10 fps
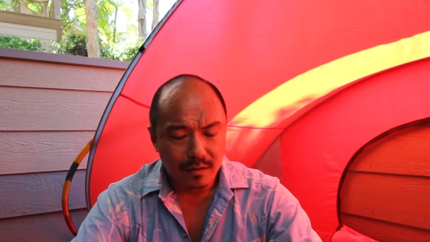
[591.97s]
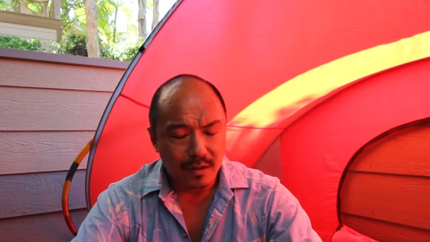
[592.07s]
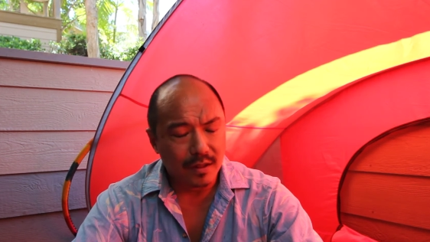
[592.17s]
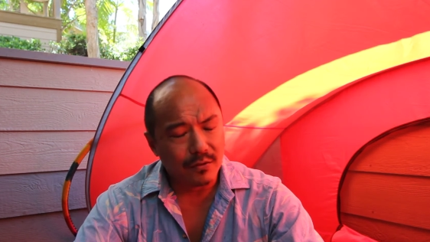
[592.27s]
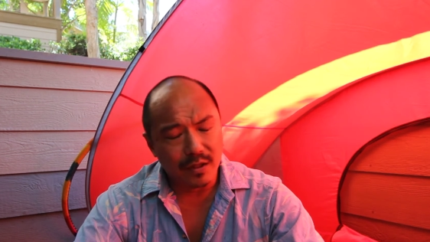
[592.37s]

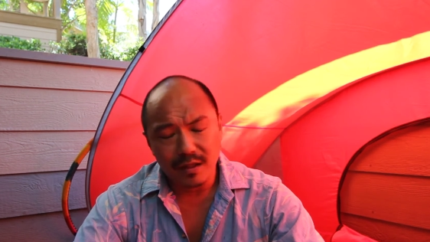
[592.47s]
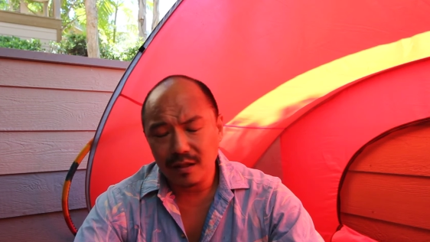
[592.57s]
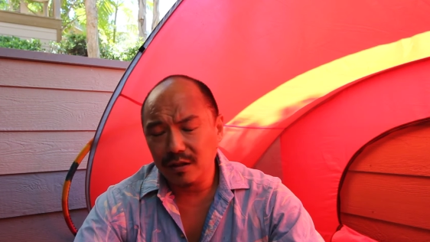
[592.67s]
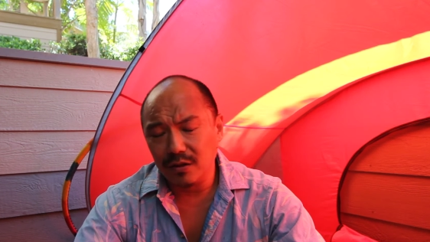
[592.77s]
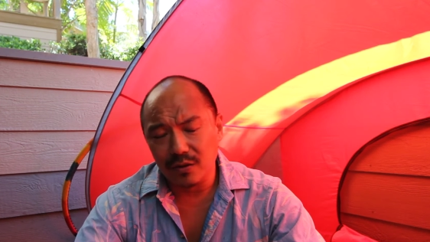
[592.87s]
Anyway, I
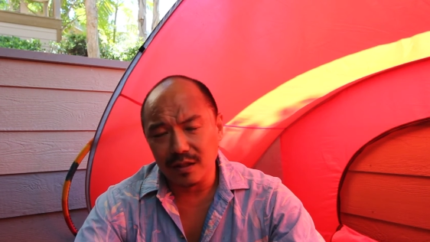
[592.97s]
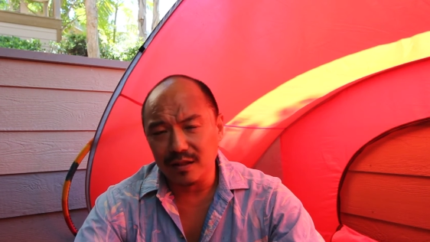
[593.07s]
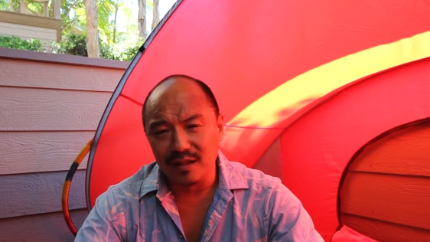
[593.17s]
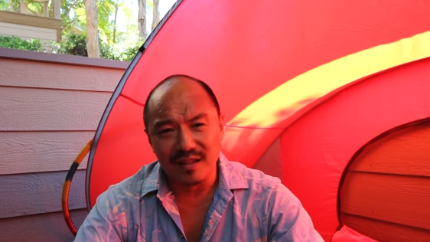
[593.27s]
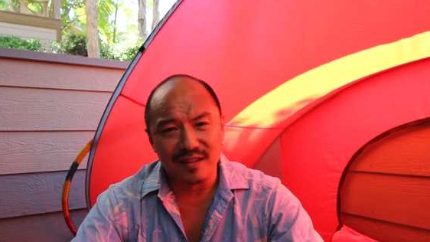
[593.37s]
could go on
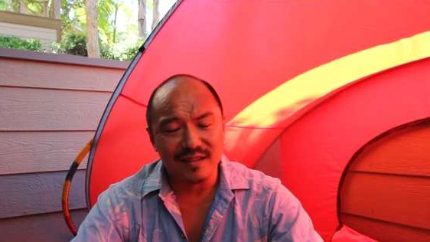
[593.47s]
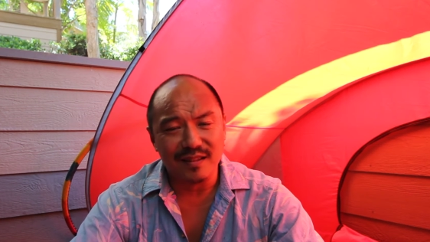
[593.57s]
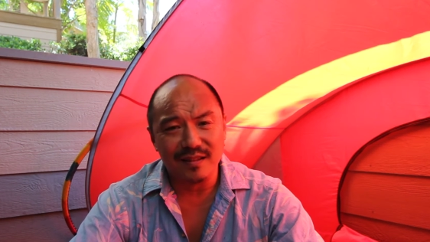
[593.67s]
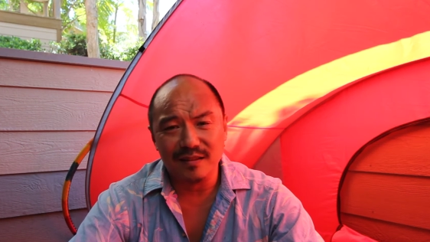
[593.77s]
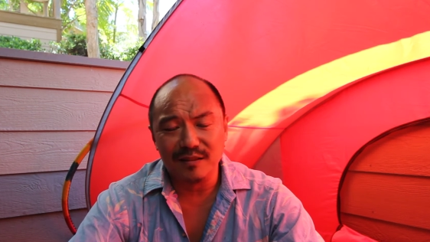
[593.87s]
and on.
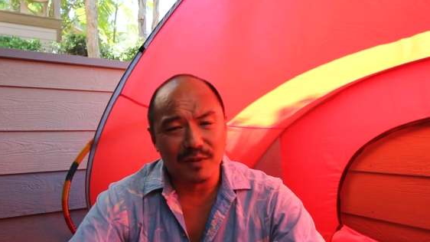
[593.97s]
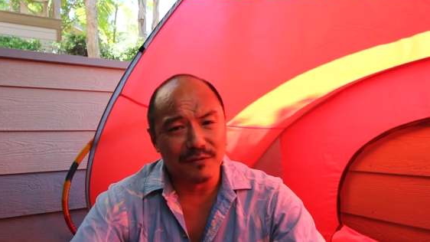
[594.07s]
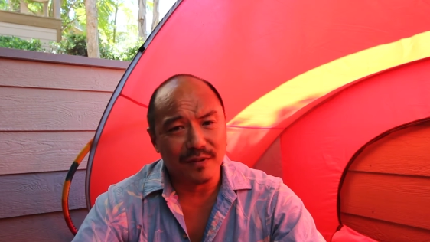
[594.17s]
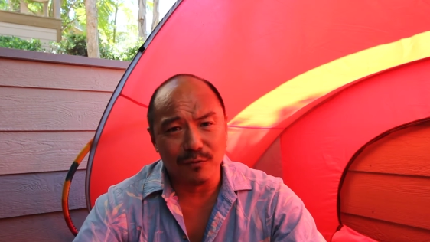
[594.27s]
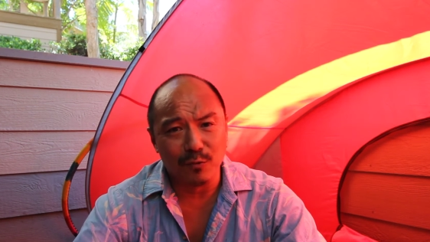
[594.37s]
This
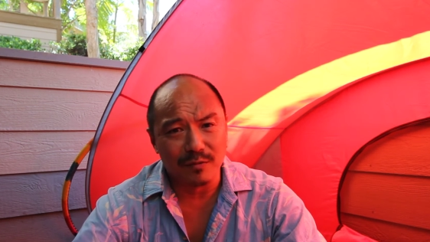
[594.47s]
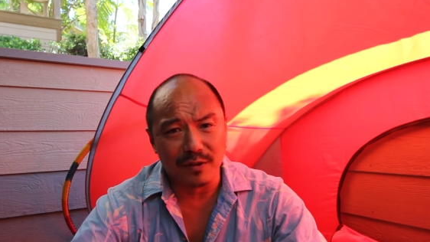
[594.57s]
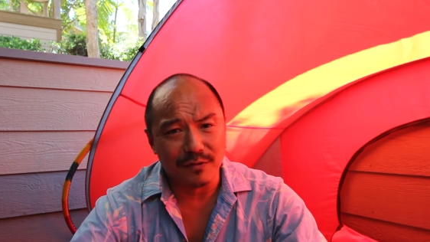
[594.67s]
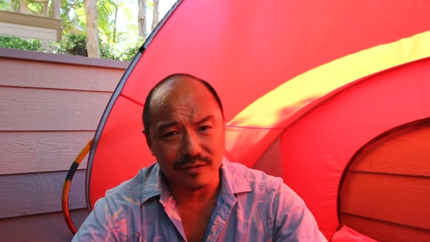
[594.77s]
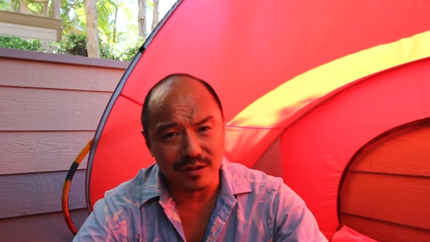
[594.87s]
is one of my
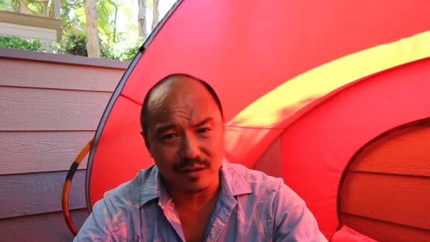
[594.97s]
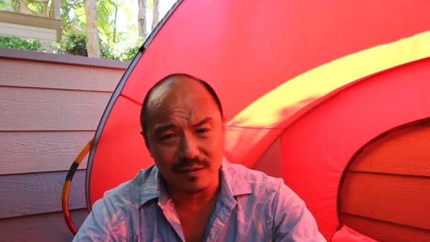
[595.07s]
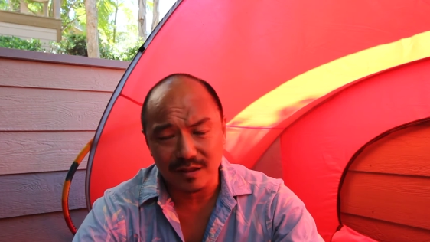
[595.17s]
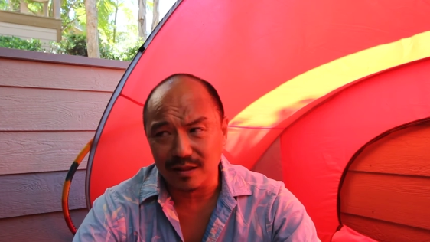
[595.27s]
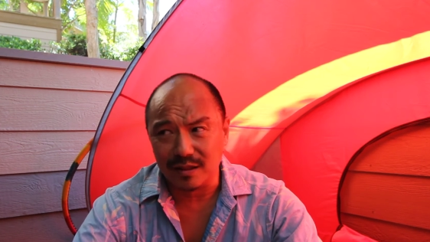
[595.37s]
favorite
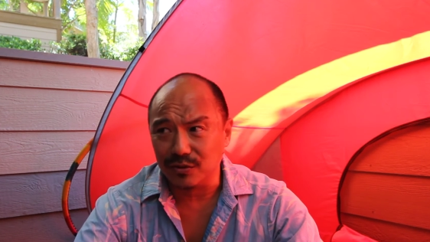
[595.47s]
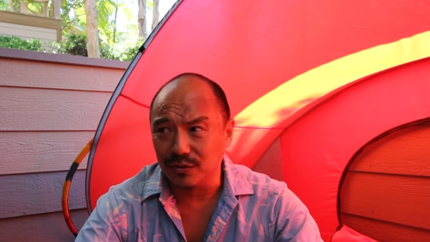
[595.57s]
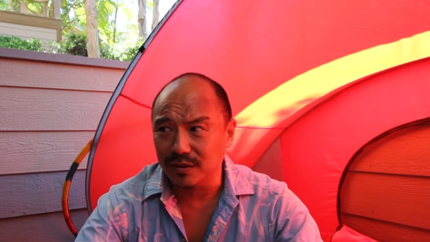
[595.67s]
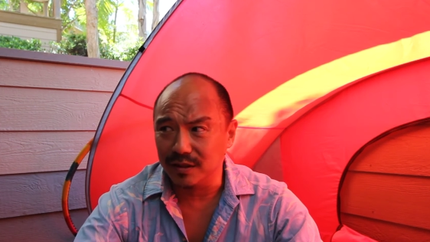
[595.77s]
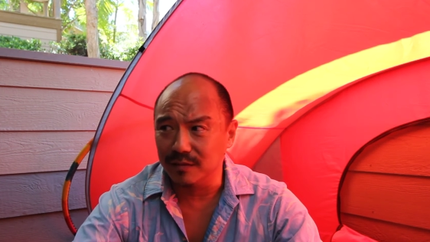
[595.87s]
subjects, like I
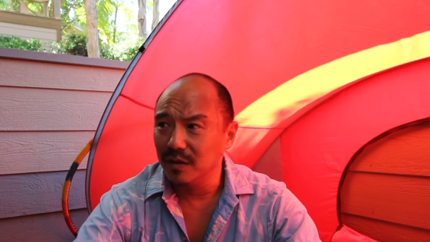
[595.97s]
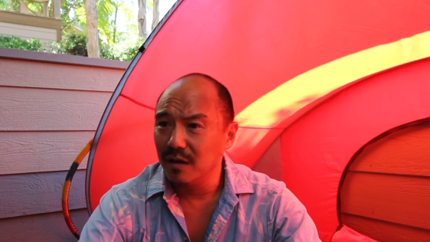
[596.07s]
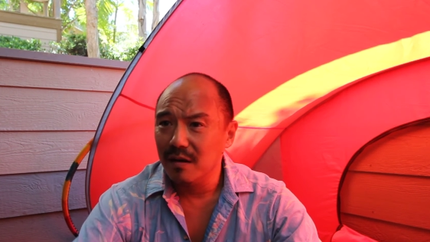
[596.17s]
told Tim.